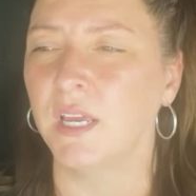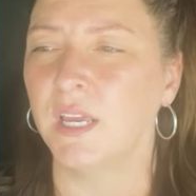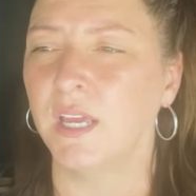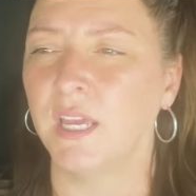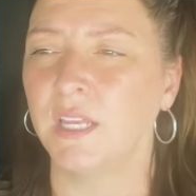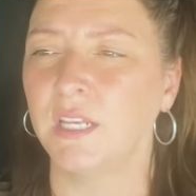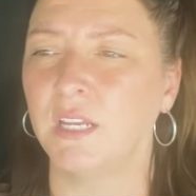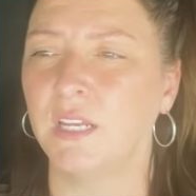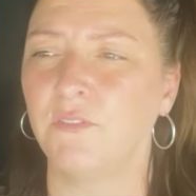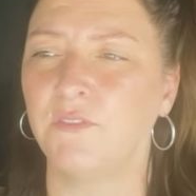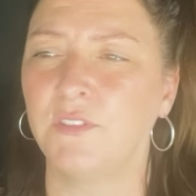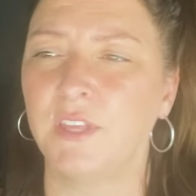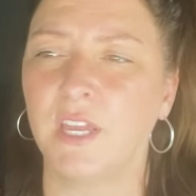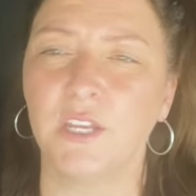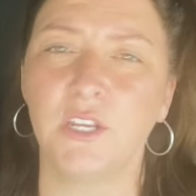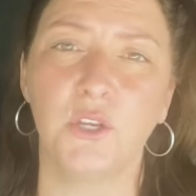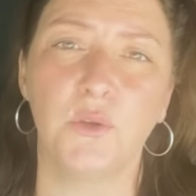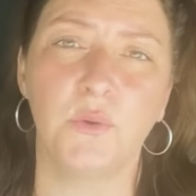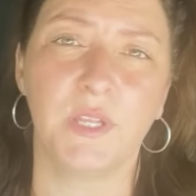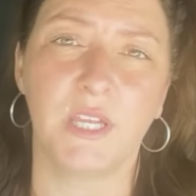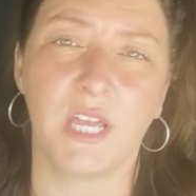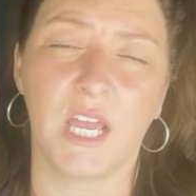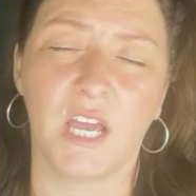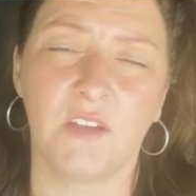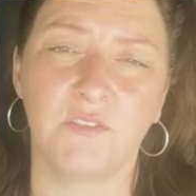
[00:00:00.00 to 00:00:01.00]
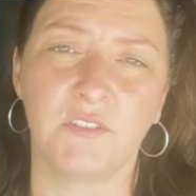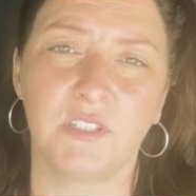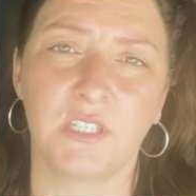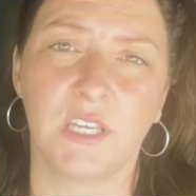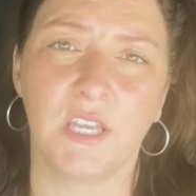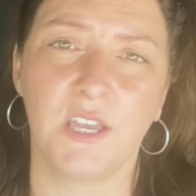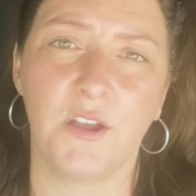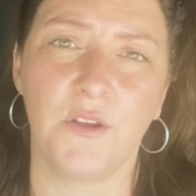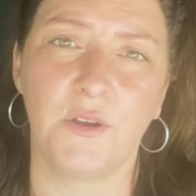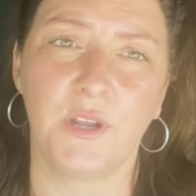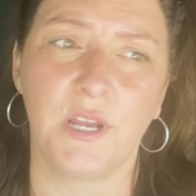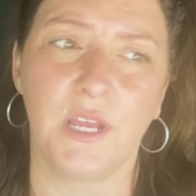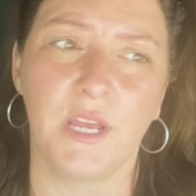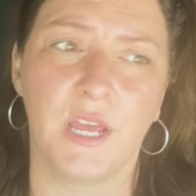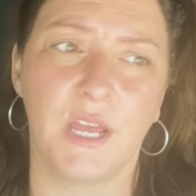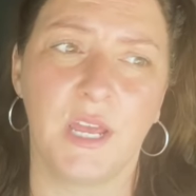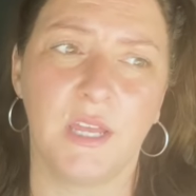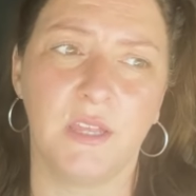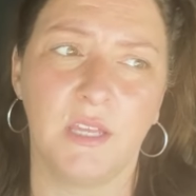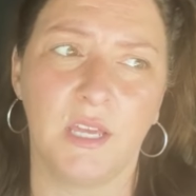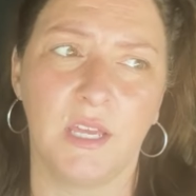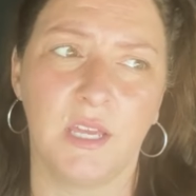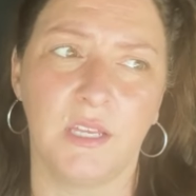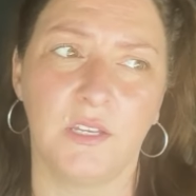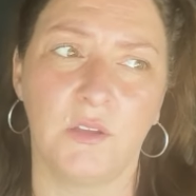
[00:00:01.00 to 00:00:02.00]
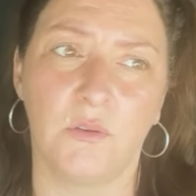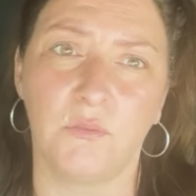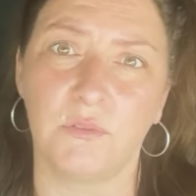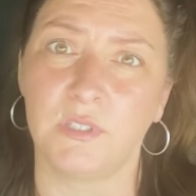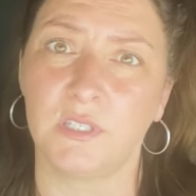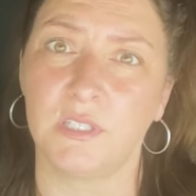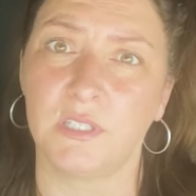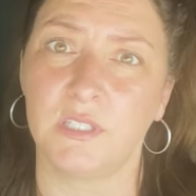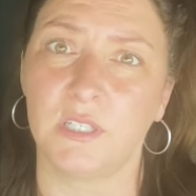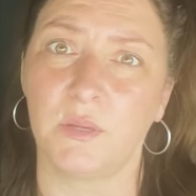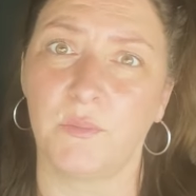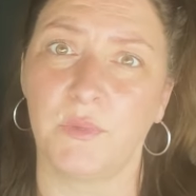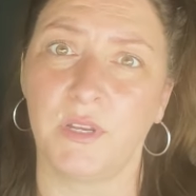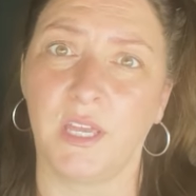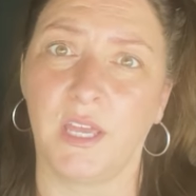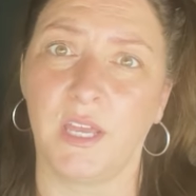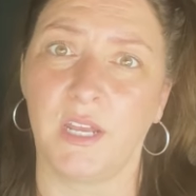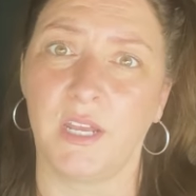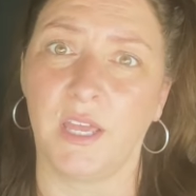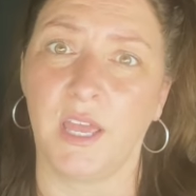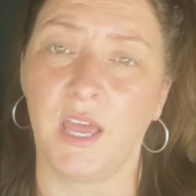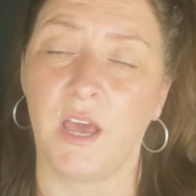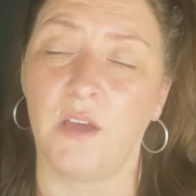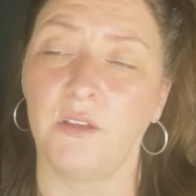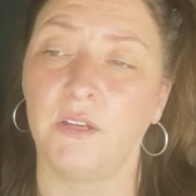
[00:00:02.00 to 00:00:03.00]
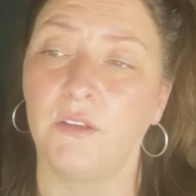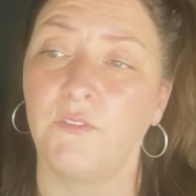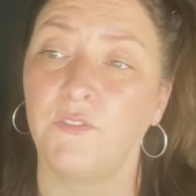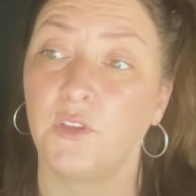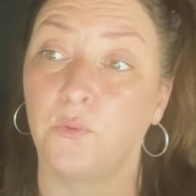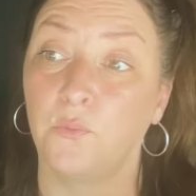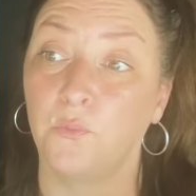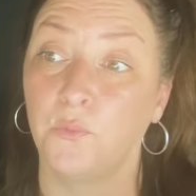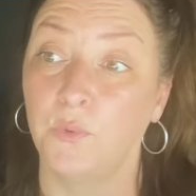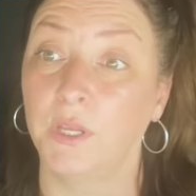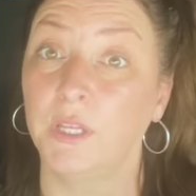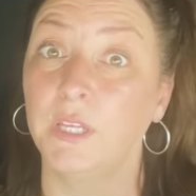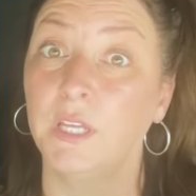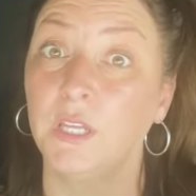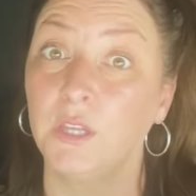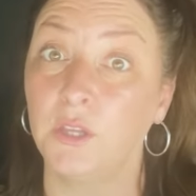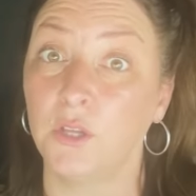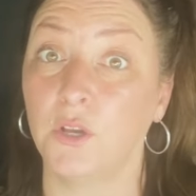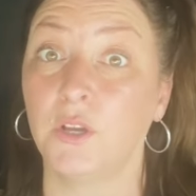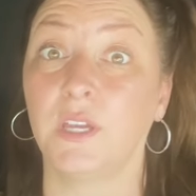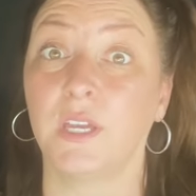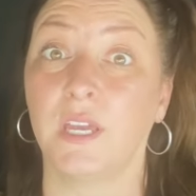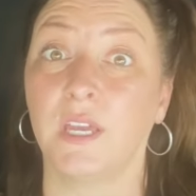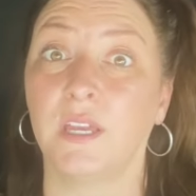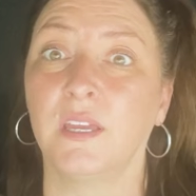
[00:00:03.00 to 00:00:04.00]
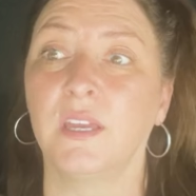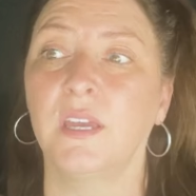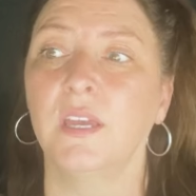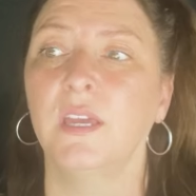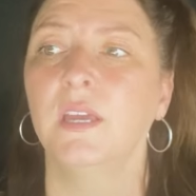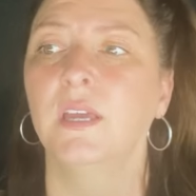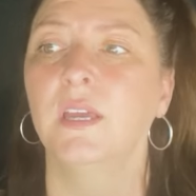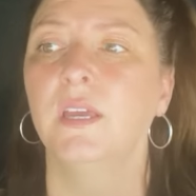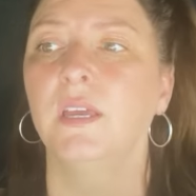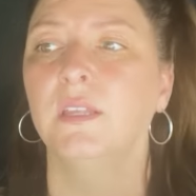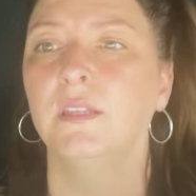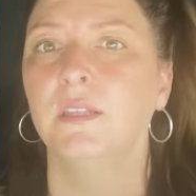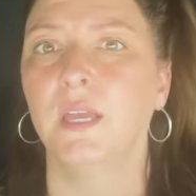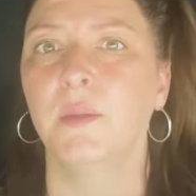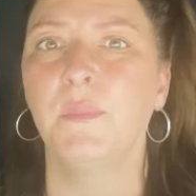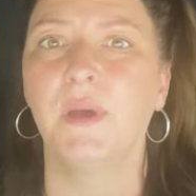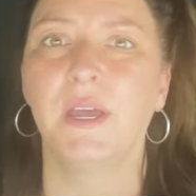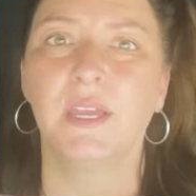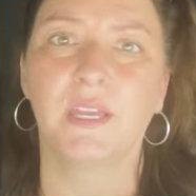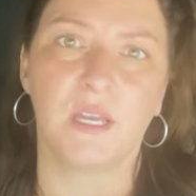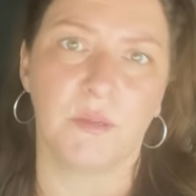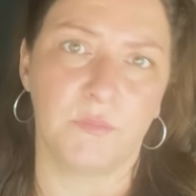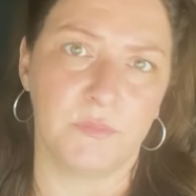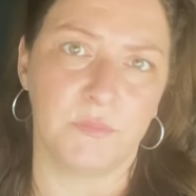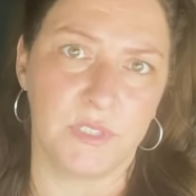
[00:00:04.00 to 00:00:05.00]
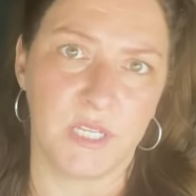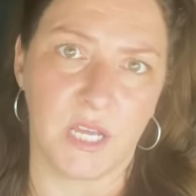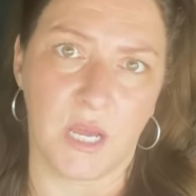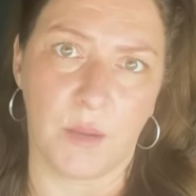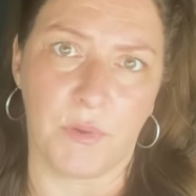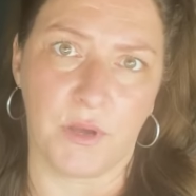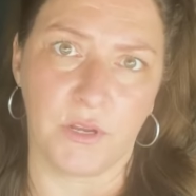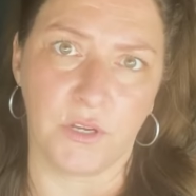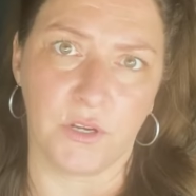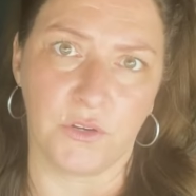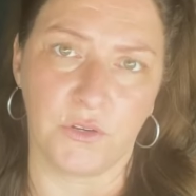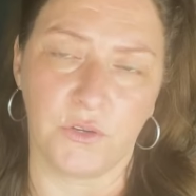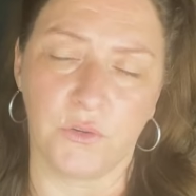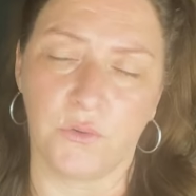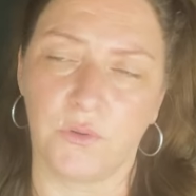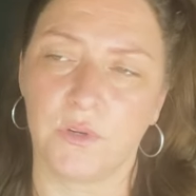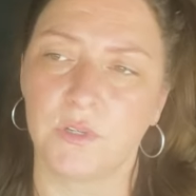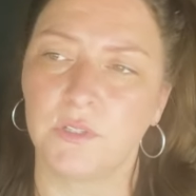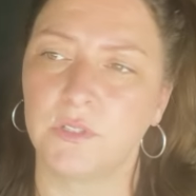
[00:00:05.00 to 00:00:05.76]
and if they do and they have security and they don't see somebody getting out, if they're really looking, they might come tap on your door.